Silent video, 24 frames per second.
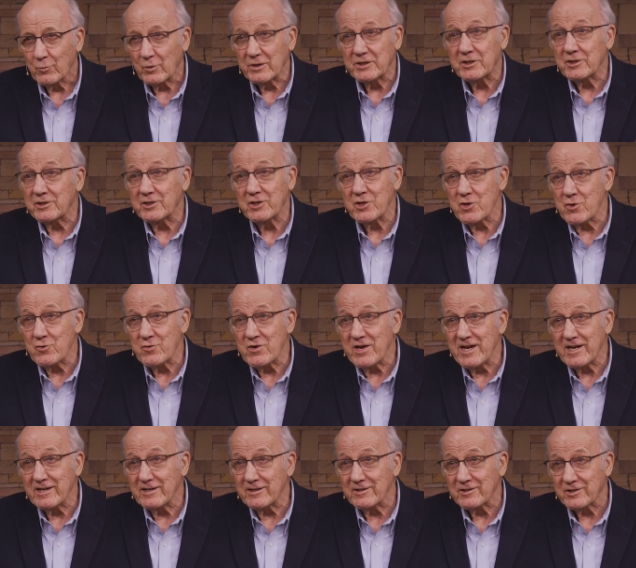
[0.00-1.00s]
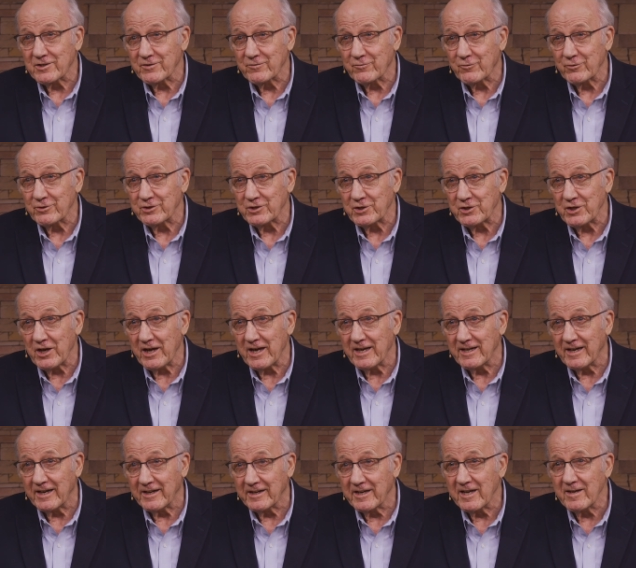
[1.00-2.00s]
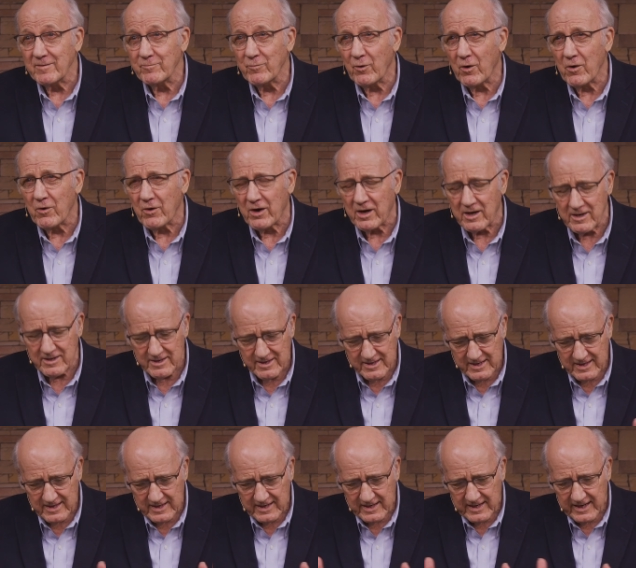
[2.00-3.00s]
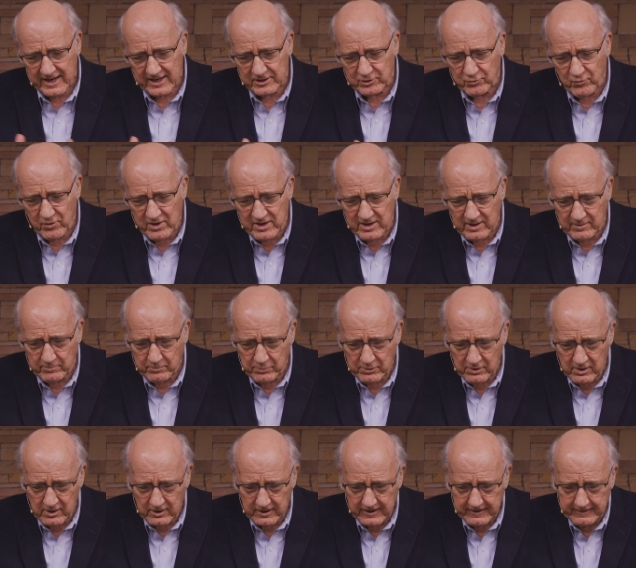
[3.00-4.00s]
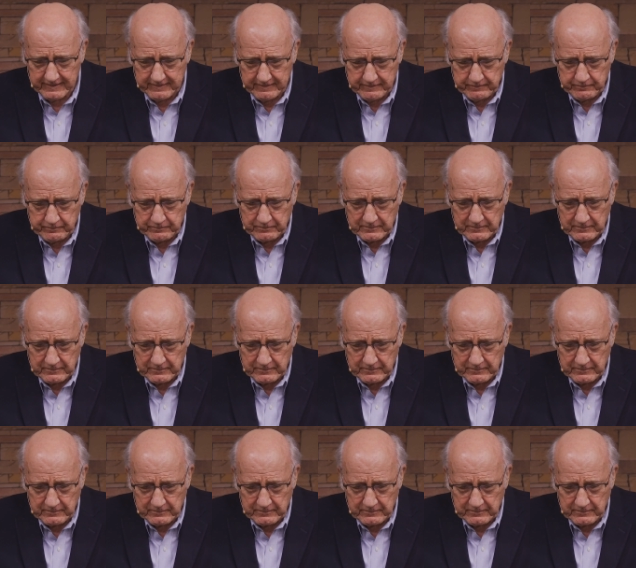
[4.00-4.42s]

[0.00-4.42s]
which is the uniqueness of Christianity. Ken Boa has written a book